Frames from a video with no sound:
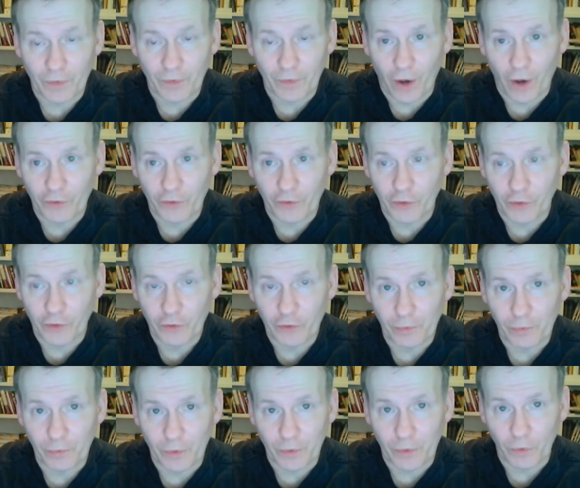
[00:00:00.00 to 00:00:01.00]
God's
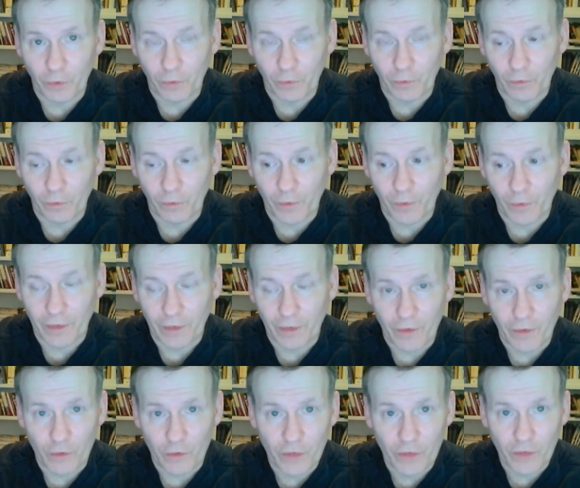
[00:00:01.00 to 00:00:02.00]
discipline will make it
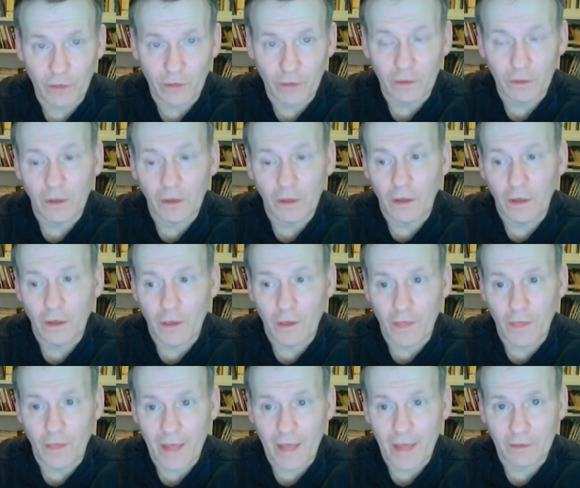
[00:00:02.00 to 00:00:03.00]
very real
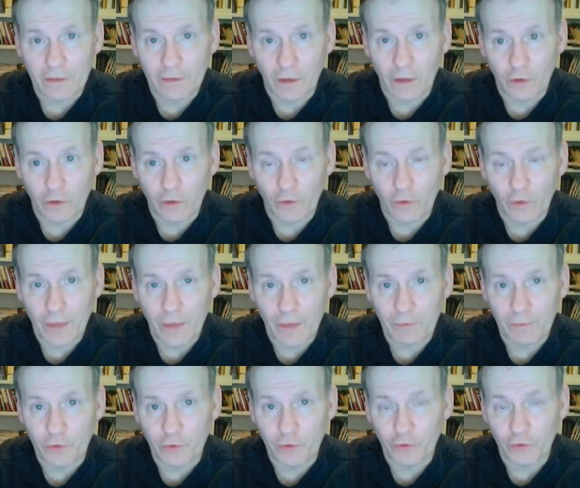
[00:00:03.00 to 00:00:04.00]
that uh, you're not
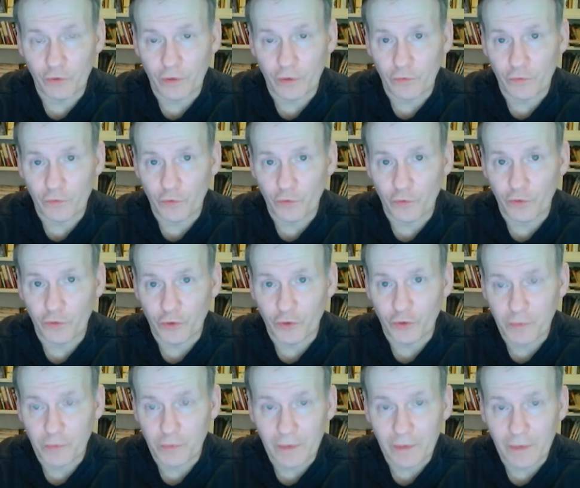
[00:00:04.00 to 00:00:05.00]
producing the fruits of the
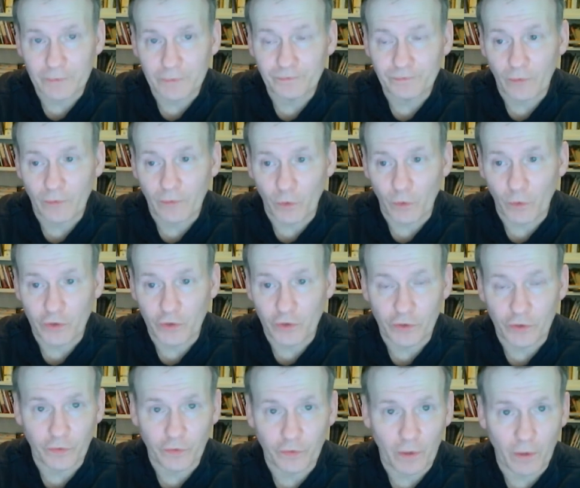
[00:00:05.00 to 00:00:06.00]
Spirit, which
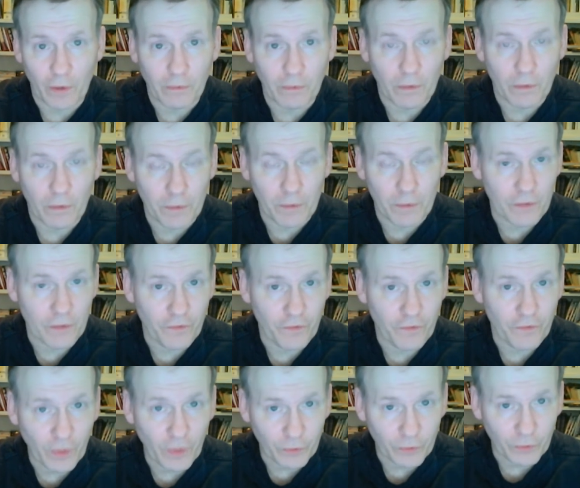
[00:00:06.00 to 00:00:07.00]
is from being
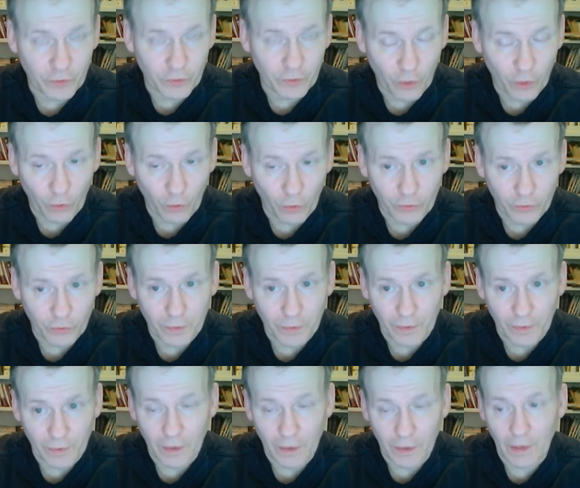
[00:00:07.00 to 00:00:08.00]
filled with the Holy Spirit.